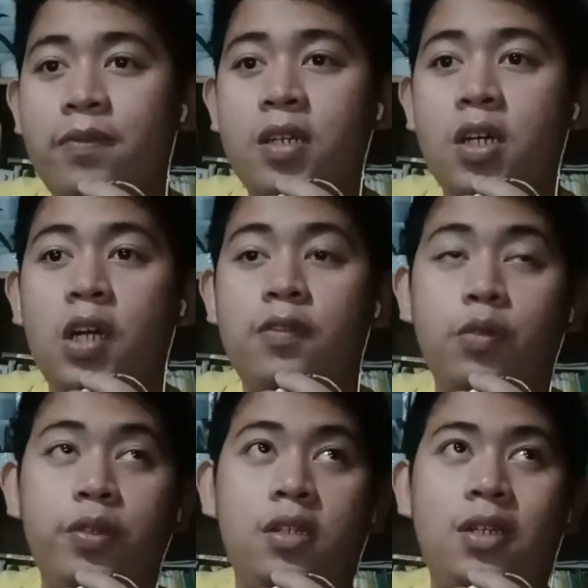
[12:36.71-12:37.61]
change
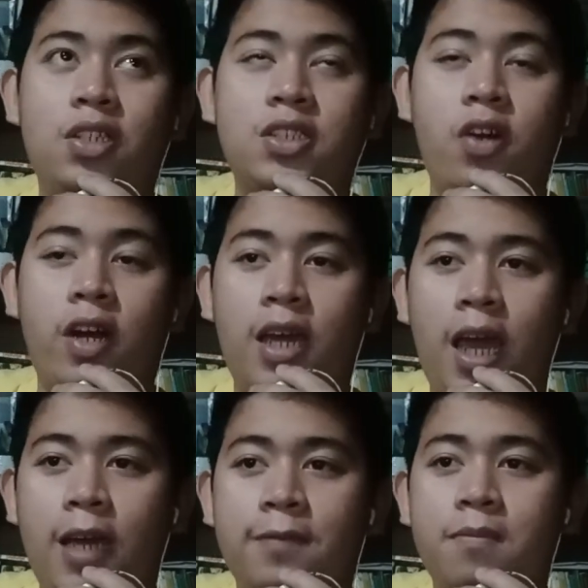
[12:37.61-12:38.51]
in level of
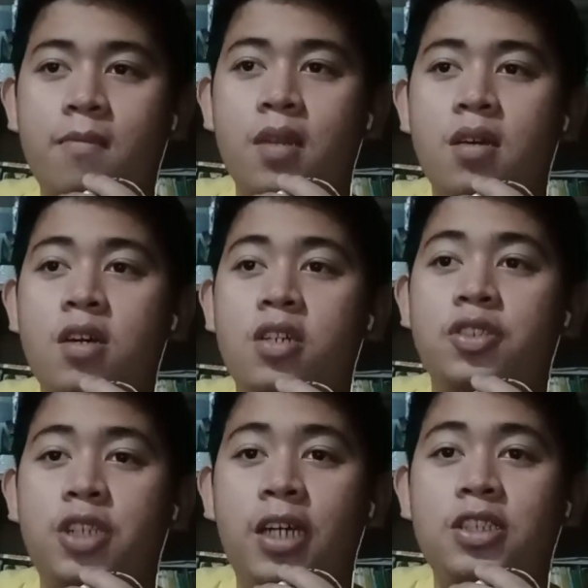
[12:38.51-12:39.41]
consciousness,
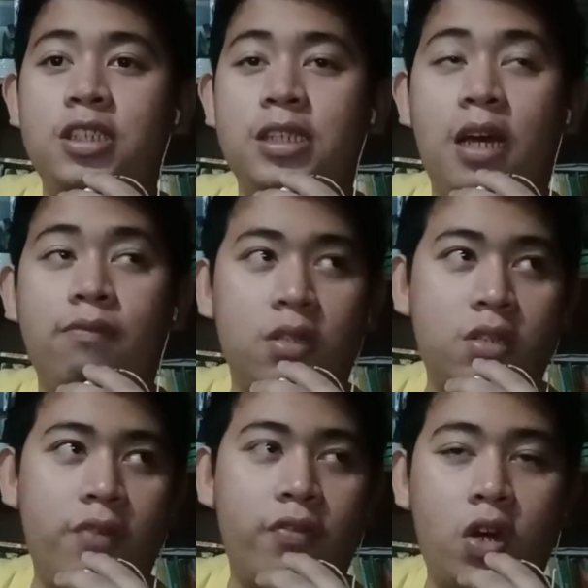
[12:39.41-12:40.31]
increased
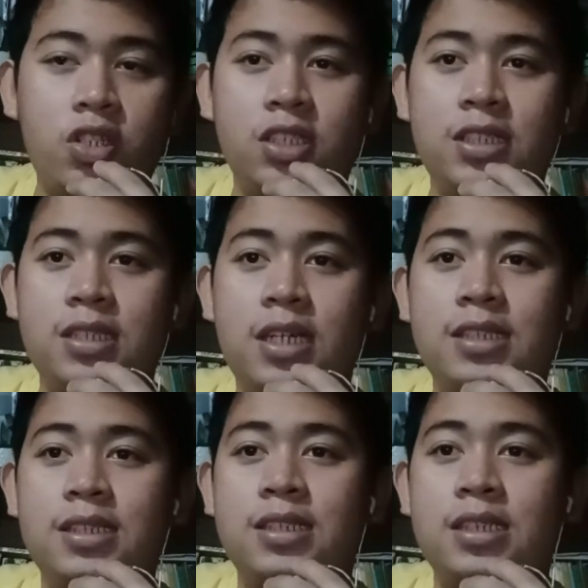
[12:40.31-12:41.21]
weakness or
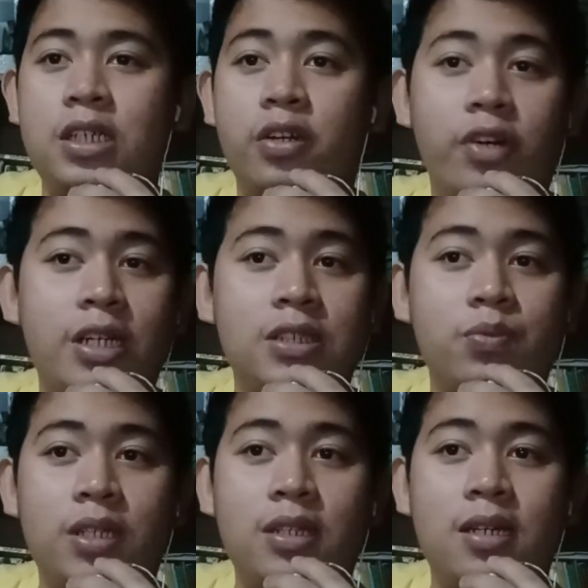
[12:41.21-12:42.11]
ataxia,
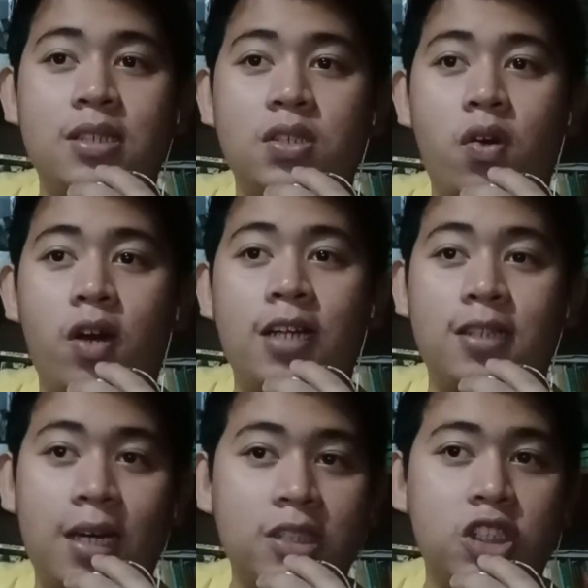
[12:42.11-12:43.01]
paresthesia,
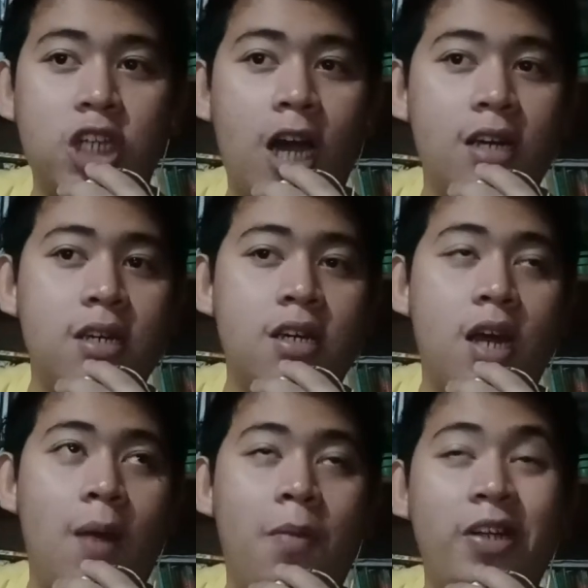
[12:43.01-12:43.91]
seizure,
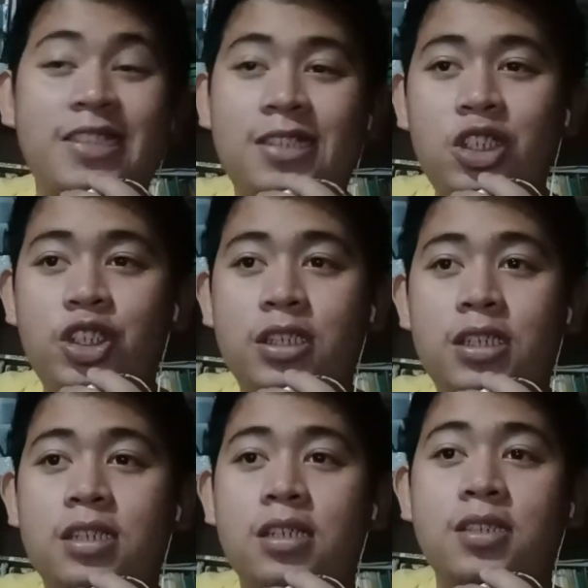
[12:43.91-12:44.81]
persistent headache,
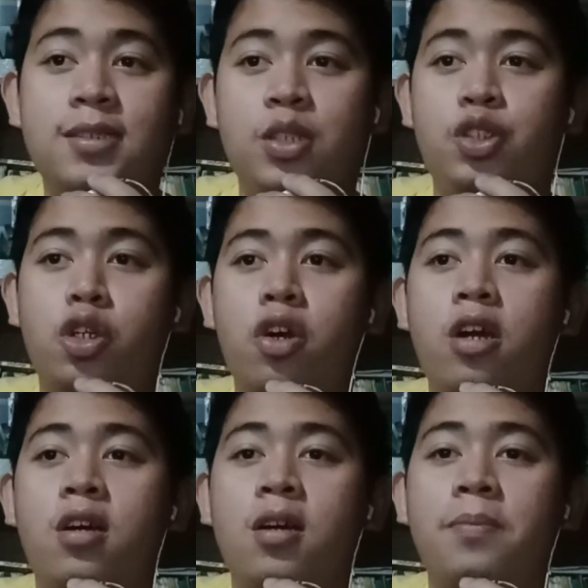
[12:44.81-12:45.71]
muscle cramps
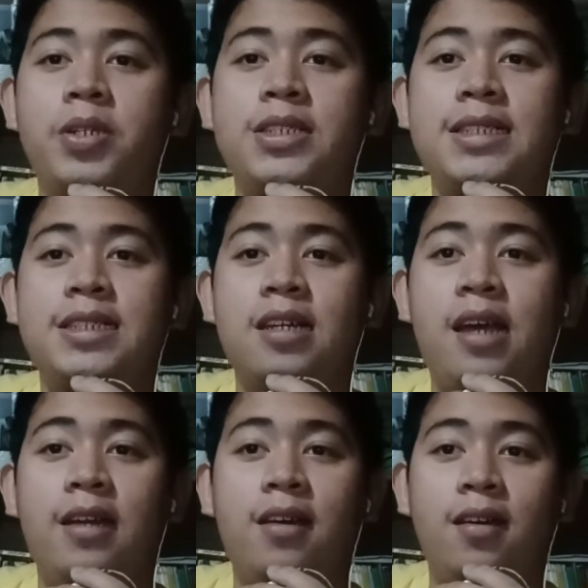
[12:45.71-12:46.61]
or twitching,
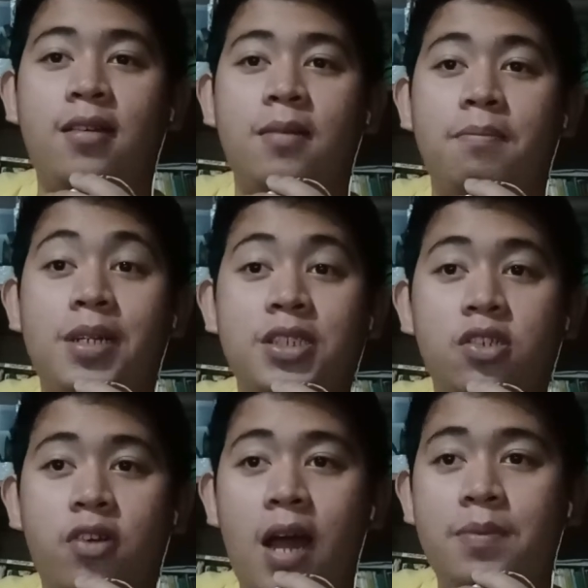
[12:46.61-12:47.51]

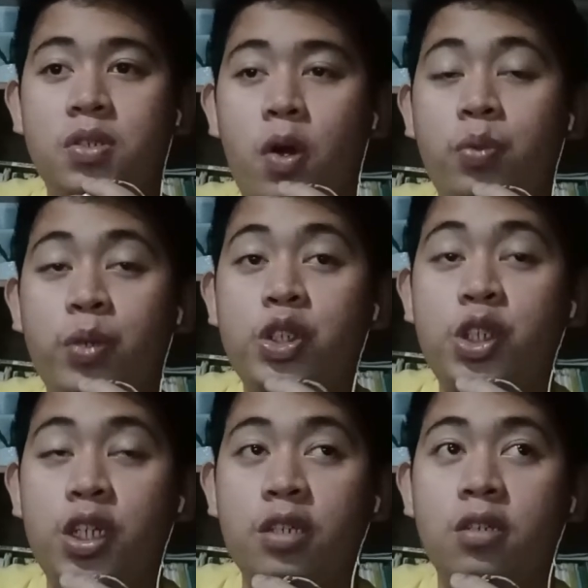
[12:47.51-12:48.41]
nausea, and
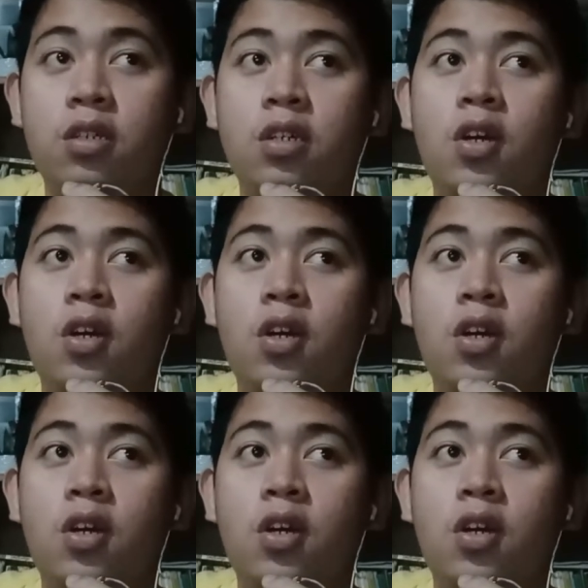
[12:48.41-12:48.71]
vomiting.